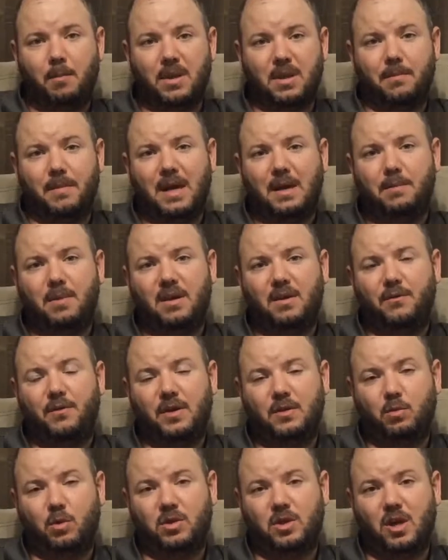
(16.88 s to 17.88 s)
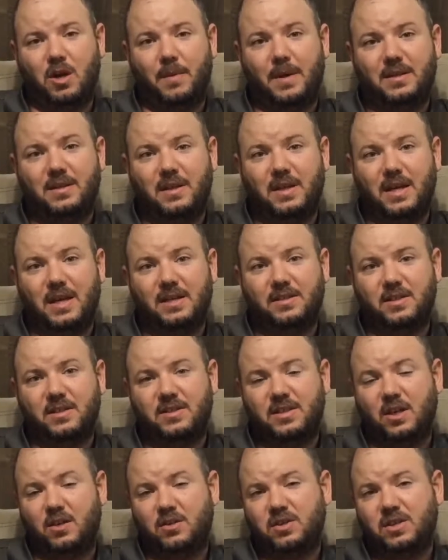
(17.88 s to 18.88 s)
But the main benefit we'll talk about today is
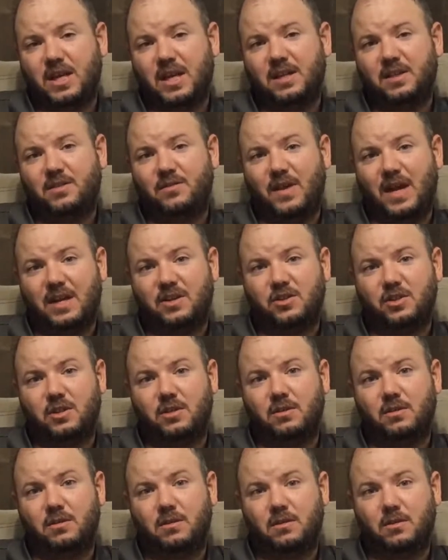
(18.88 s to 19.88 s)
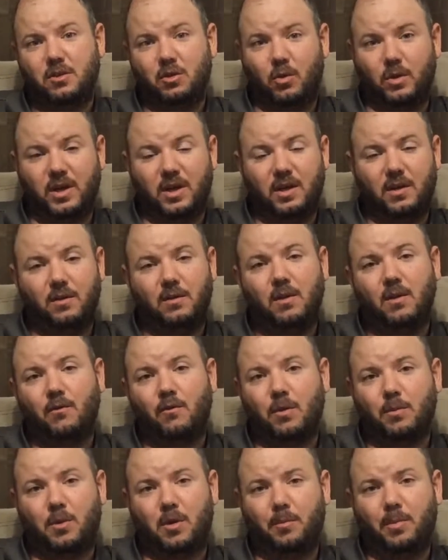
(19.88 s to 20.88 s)
the self-satisfaction you'll get
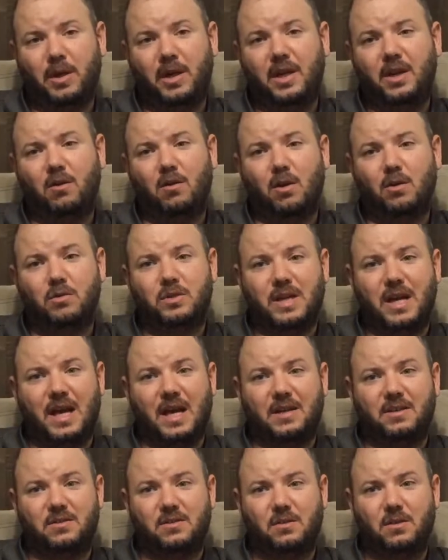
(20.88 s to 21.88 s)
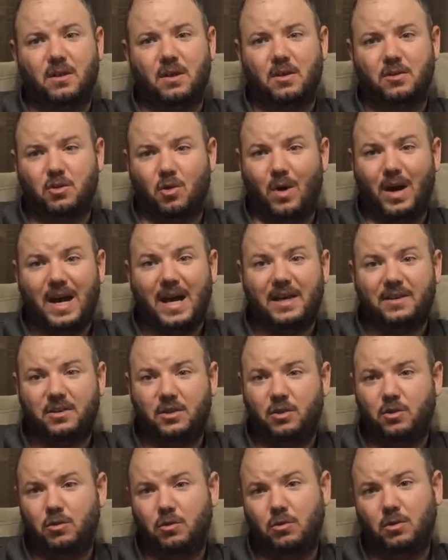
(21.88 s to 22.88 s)
from completing your own tasks. So I
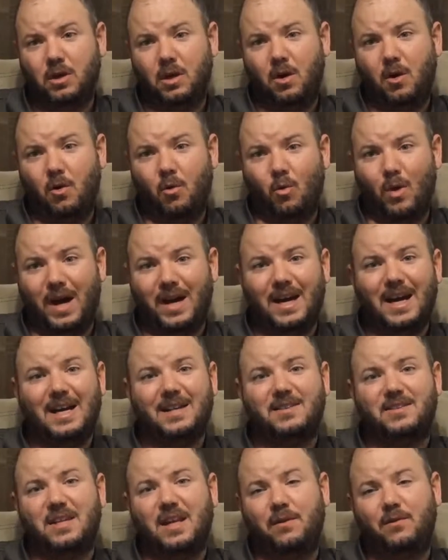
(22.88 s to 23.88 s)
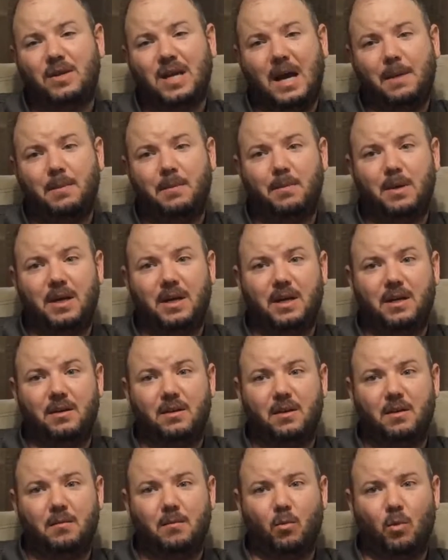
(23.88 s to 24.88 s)
ask you, why not save time and
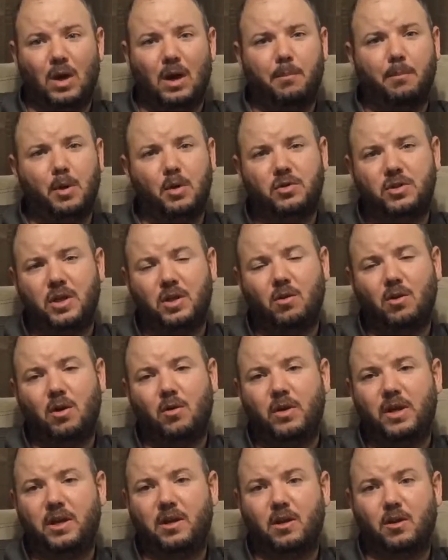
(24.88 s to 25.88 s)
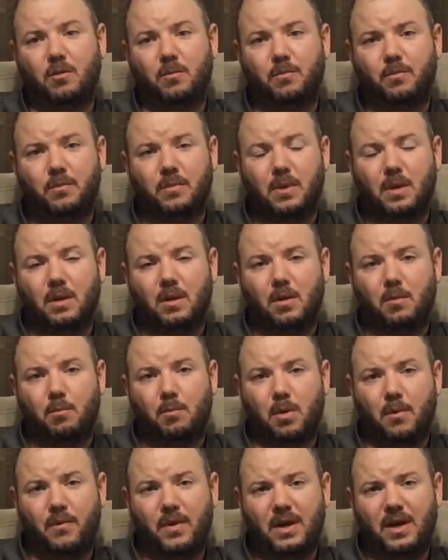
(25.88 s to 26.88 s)
money while boosting your own ego?
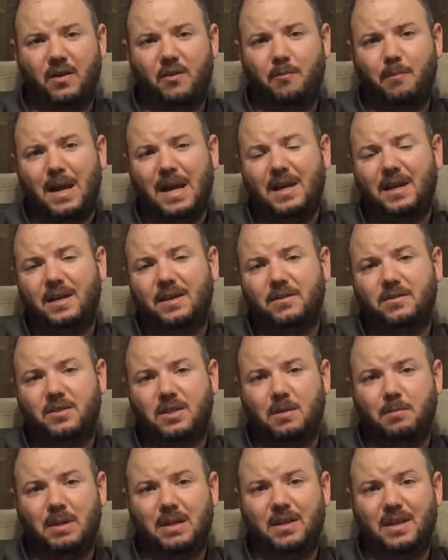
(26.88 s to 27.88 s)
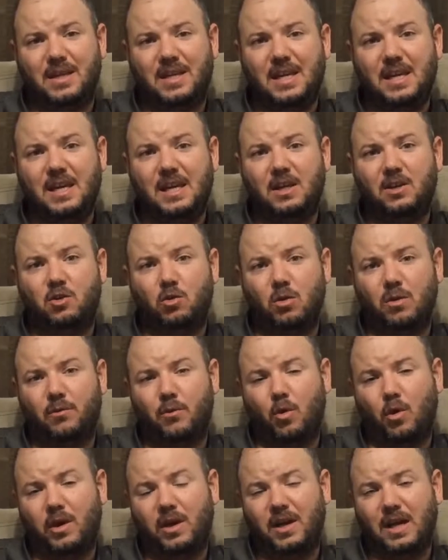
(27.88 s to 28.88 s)
Preventative maintenance can be the key to
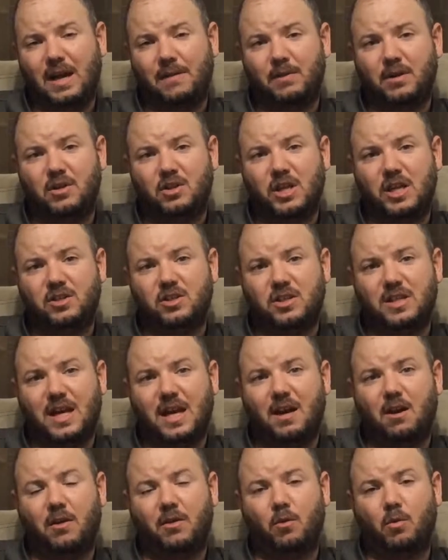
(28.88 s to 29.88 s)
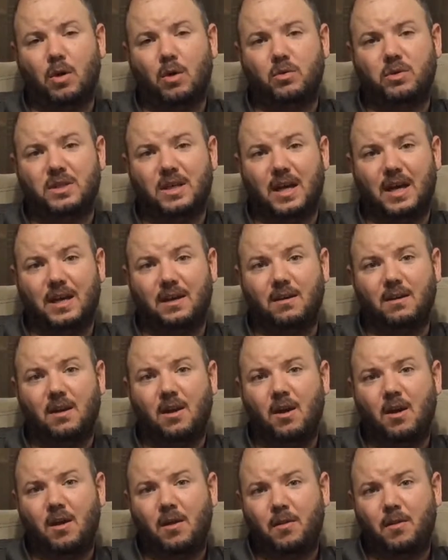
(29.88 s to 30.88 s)
avoiding having to change a tire on the roadside.